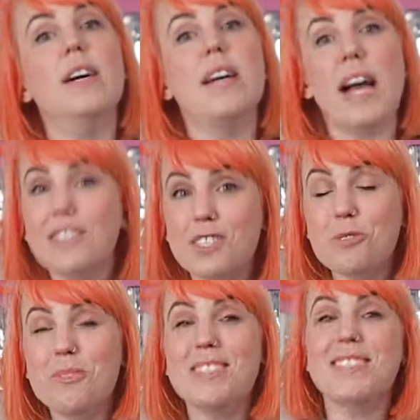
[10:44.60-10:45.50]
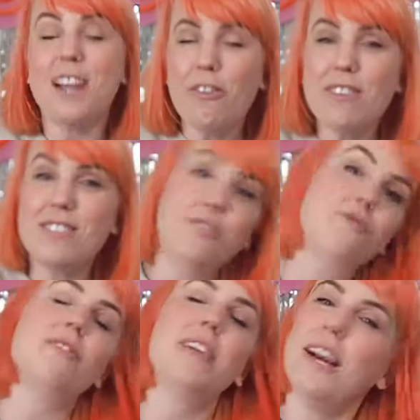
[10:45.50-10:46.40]
add to it, tell your
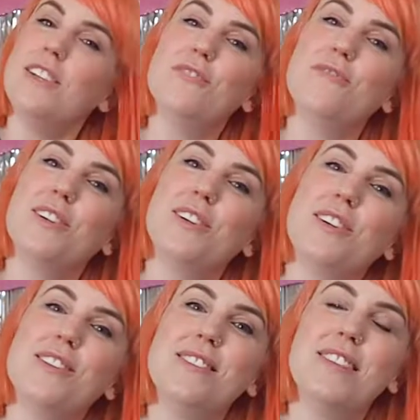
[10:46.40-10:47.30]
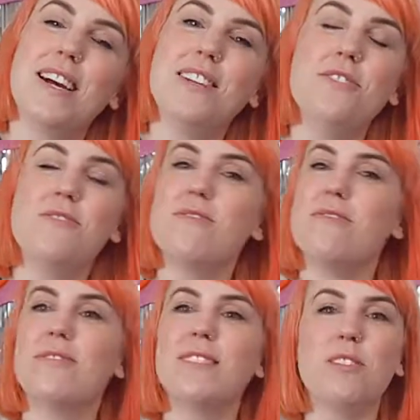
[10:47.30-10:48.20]
story, add your photos, add
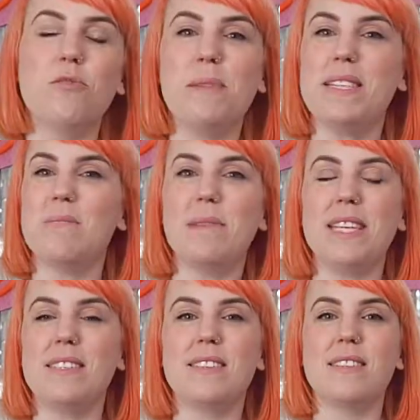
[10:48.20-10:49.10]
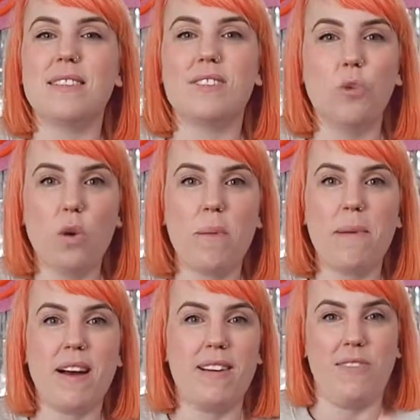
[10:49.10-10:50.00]
your little bits and pieces that talk
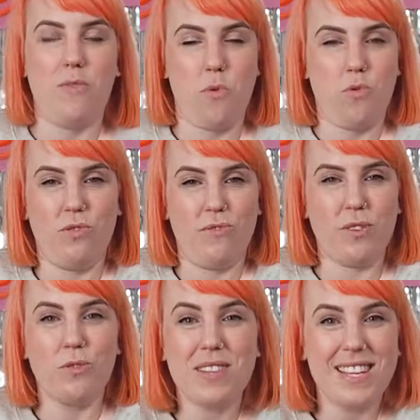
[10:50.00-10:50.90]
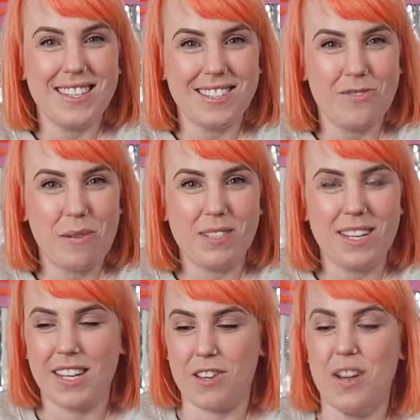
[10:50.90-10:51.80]
about all of the good things in your website,
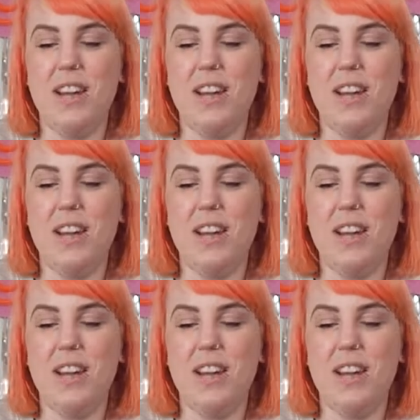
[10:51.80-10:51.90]
like